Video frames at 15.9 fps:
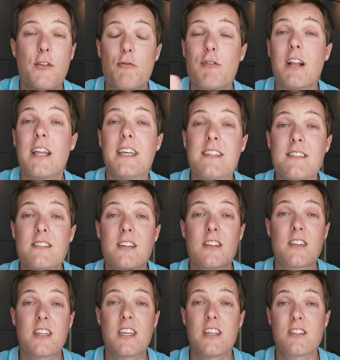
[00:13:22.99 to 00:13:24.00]
If they
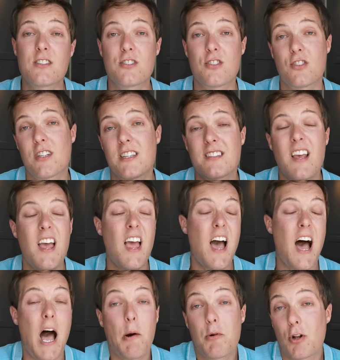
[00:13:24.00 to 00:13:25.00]
released the studies,
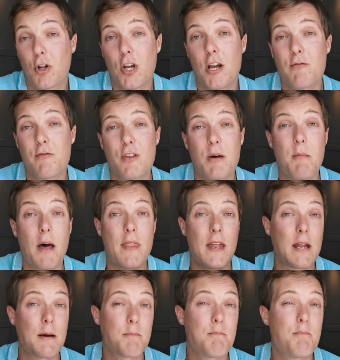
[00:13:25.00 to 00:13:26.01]
I would look over them
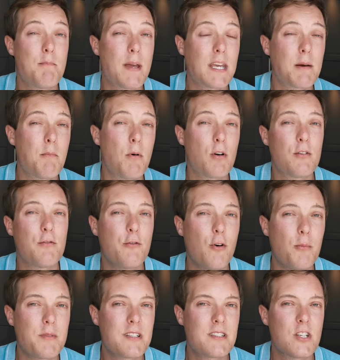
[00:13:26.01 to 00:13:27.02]
and then I'd make a more
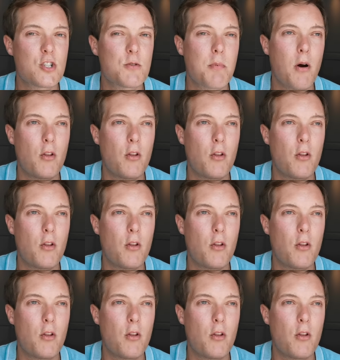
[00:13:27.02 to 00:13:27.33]
informed decision.